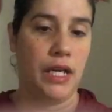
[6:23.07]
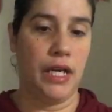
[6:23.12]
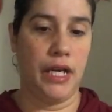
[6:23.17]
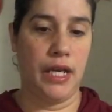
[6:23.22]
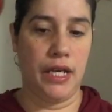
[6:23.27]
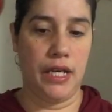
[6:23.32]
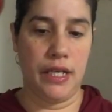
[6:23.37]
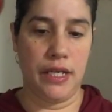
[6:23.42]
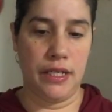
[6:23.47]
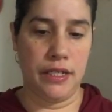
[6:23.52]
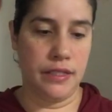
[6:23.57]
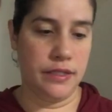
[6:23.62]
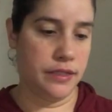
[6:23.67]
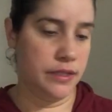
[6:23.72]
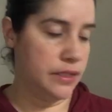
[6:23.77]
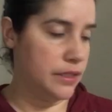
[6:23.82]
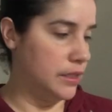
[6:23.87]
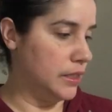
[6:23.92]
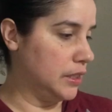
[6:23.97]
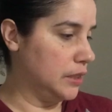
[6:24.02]

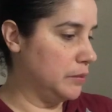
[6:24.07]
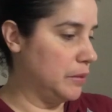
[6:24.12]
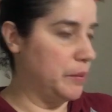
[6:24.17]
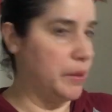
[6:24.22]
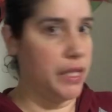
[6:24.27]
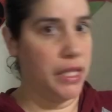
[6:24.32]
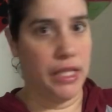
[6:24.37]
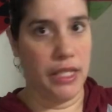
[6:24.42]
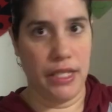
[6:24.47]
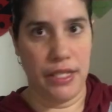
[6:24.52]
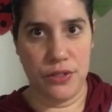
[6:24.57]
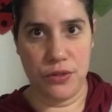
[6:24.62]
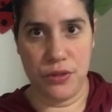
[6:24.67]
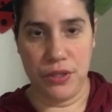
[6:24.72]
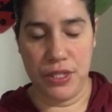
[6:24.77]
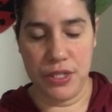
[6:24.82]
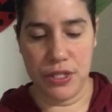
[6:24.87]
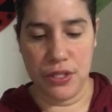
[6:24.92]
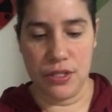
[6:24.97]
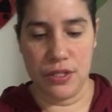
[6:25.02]
And I'm not gonna get into
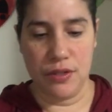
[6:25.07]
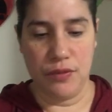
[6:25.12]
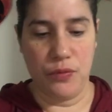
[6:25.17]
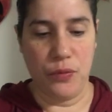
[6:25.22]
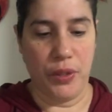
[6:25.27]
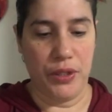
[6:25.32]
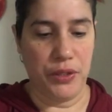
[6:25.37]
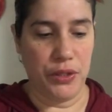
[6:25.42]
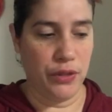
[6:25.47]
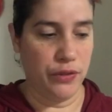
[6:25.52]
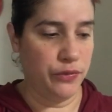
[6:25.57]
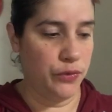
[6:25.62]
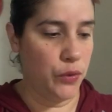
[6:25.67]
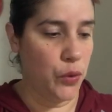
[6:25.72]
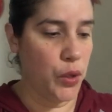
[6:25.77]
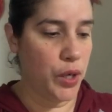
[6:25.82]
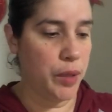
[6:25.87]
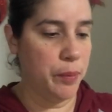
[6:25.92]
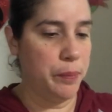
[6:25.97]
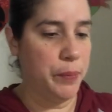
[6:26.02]
details of what they're
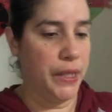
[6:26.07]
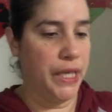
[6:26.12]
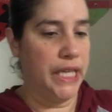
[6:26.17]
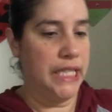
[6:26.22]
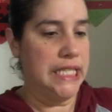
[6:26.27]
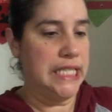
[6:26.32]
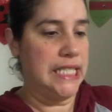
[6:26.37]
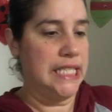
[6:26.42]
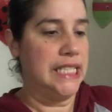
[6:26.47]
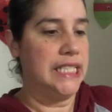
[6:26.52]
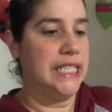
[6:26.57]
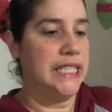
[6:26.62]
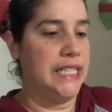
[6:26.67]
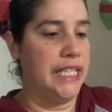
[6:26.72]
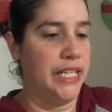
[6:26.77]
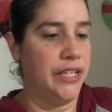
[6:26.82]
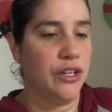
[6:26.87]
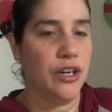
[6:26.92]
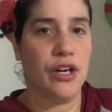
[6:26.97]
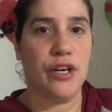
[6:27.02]
for, but
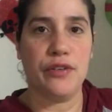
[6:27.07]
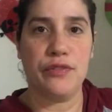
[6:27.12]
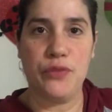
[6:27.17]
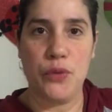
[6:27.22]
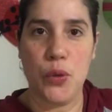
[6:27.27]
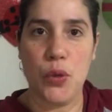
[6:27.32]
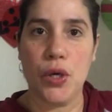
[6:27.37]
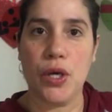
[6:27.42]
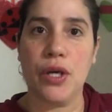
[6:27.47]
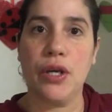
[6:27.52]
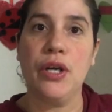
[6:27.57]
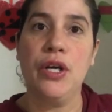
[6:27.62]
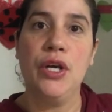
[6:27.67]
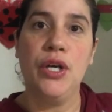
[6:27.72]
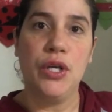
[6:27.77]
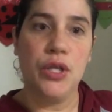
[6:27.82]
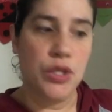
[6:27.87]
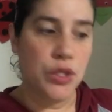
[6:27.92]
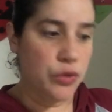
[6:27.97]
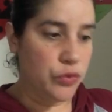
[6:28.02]
they are for
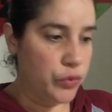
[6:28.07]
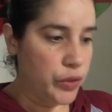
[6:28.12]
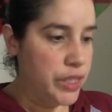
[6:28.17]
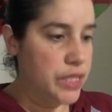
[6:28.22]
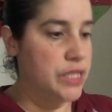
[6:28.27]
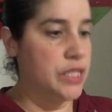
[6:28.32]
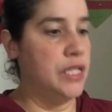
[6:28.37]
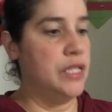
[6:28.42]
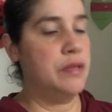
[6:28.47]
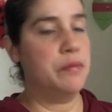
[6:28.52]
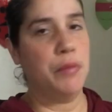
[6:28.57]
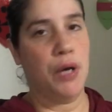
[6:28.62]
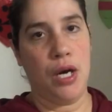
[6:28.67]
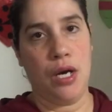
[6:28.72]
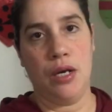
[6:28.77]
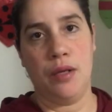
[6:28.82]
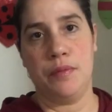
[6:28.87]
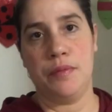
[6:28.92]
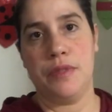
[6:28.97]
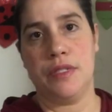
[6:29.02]
recent
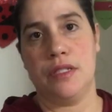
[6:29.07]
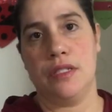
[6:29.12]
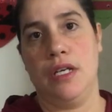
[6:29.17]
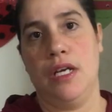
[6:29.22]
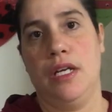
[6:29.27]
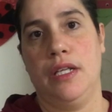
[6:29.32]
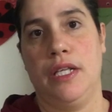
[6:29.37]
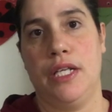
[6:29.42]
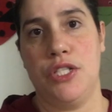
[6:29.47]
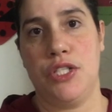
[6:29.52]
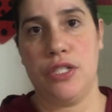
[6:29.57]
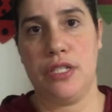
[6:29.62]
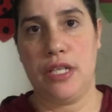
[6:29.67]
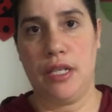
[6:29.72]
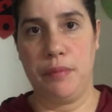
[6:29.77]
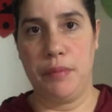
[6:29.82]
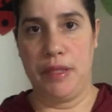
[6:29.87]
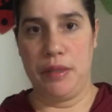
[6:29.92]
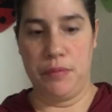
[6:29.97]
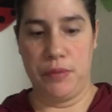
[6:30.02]
moms that just
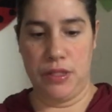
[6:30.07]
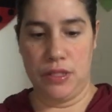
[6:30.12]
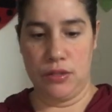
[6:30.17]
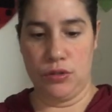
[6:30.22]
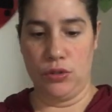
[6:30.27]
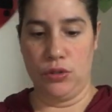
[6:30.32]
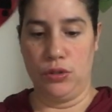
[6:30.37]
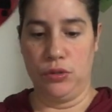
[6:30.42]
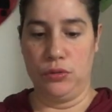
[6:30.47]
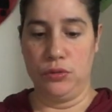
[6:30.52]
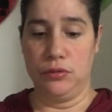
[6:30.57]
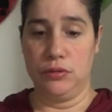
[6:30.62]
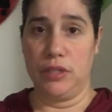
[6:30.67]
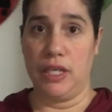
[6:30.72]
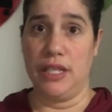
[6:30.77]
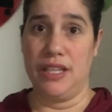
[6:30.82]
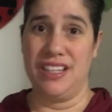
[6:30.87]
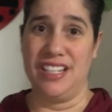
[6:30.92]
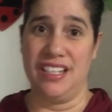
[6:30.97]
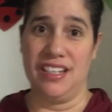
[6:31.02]
had babies. So I
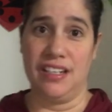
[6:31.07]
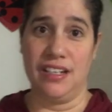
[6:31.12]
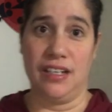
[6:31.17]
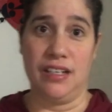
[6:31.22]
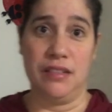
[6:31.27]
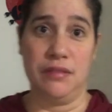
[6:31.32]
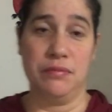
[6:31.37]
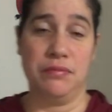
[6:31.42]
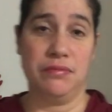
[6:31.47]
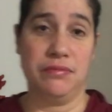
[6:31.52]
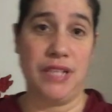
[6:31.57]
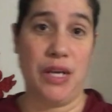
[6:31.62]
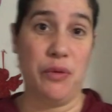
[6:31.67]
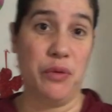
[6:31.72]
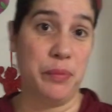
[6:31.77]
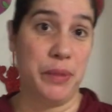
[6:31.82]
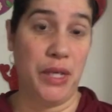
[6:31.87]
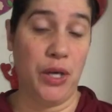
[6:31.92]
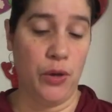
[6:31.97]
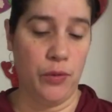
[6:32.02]
think that
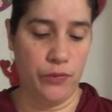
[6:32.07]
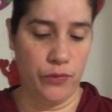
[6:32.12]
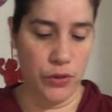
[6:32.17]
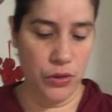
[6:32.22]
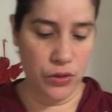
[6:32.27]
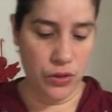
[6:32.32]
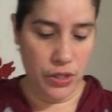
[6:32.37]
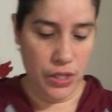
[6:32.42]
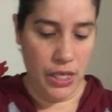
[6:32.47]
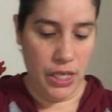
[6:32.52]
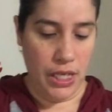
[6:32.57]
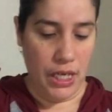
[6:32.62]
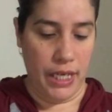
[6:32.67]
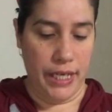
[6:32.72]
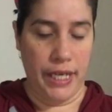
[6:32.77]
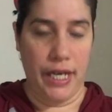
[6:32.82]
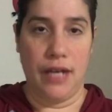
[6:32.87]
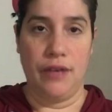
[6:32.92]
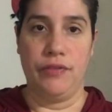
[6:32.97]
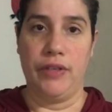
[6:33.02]
would be helpful. I
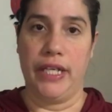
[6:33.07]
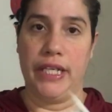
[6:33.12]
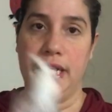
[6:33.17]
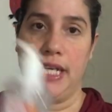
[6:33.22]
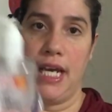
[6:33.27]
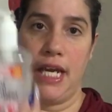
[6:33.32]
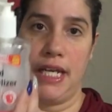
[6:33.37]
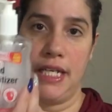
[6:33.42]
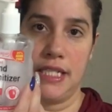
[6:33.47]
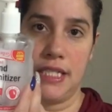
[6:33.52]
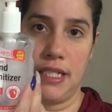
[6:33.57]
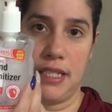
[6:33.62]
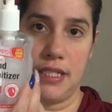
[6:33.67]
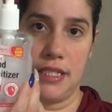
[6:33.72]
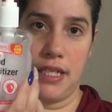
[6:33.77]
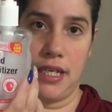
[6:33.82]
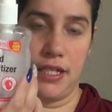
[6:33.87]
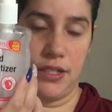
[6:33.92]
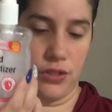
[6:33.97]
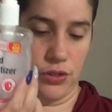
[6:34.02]
have like hand
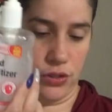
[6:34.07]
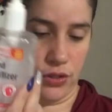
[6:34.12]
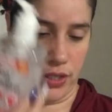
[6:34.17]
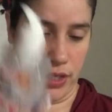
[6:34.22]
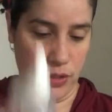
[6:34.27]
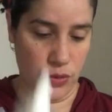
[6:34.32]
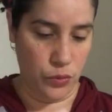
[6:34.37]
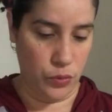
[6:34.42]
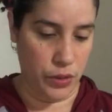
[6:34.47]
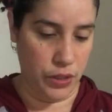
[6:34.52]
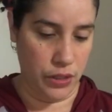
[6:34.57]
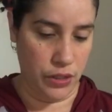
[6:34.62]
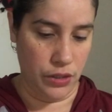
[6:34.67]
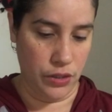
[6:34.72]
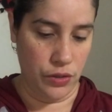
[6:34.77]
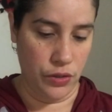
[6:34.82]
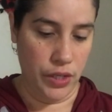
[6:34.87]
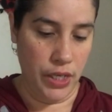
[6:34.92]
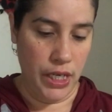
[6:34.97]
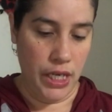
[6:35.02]
sanitizer as
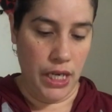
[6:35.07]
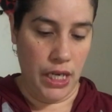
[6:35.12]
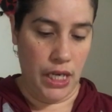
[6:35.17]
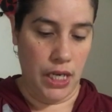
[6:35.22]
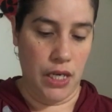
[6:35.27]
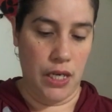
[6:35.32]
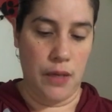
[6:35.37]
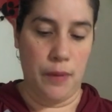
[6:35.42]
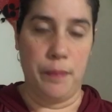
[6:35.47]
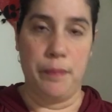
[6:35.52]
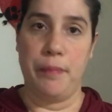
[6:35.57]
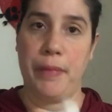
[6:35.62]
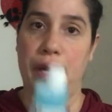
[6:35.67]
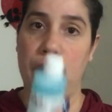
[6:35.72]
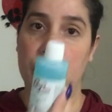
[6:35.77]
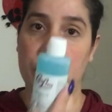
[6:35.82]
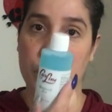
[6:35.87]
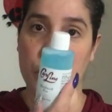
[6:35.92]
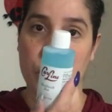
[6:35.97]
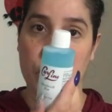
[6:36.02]
well,
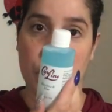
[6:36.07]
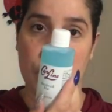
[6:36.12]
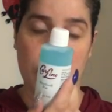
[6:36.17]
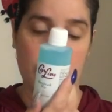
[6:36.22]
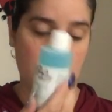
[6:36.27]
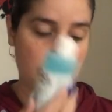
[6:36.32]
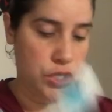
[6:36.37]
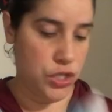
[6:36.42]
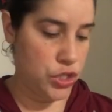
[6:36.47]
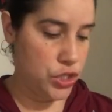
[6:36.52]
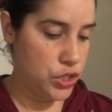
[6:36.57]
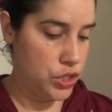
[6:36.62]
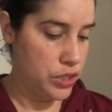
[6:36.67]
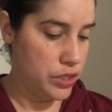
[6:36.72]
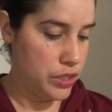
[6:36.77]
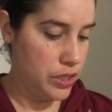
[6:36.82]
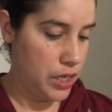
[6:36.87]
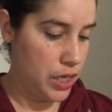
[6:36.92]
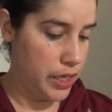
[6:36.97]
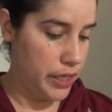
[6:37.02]
mouthwash.
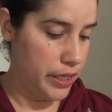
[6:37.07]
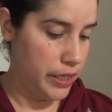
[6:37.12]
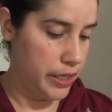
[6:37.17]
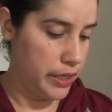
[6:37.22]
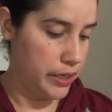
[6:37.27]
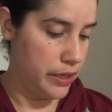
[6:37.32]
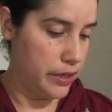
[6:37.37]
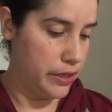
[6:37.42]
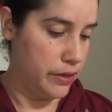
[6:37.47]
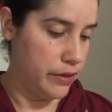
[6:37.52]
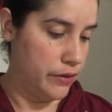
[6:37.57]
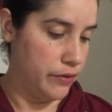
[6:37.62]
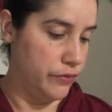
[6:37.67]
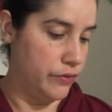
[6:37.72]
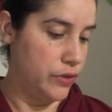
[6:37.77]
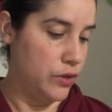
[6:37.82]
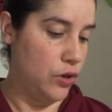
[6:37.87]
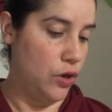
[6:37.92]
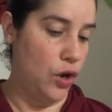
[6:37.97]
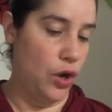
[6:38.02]
I have
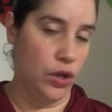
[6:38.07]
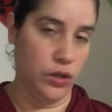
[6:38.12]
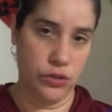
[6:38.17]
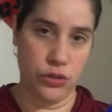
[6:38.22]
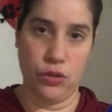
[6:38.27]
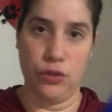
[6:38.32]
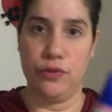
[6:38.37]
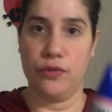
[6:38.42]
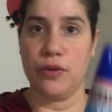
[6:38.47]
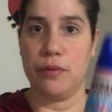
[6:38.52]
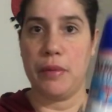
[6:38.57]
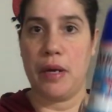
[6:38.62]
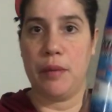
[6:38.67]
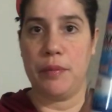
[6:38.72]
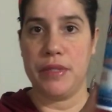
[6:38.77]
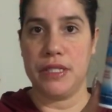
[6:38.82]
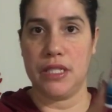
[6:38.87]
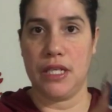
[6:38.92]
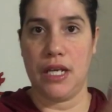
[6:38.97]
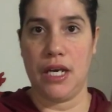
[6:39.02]
also for
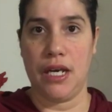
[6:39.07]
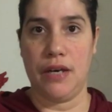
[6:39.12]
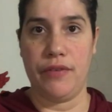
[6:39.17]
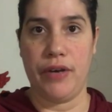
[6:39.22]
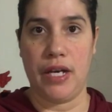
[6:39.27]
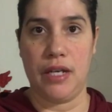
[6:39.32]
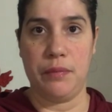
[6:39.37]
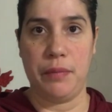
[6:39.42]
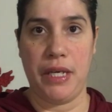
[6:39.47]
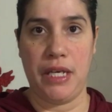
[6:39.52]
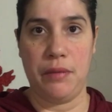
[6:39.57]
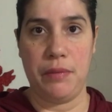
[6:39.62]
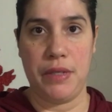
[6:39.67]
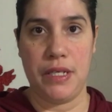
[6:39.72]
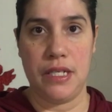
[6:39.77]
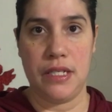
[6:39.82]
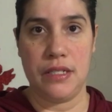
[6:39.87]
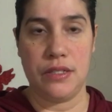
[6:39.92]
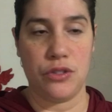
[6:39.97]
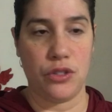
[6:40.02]
mommies that have had
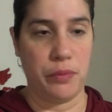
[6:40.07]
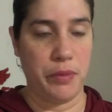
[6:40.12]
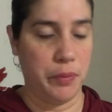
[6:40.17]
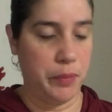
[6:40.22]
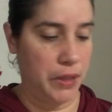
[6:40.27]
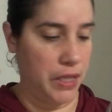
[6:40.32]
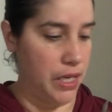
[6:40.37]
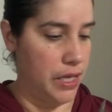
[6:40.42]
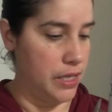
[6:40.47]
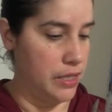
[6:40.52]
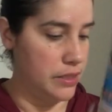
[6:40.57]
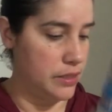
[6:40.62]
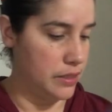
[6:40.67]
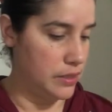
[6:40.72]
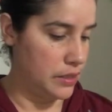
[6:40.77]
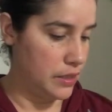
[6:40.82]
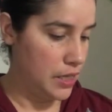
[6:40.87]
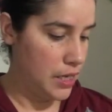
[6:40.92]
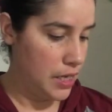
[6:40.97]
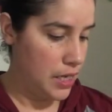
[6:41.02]
babies, thermoplast.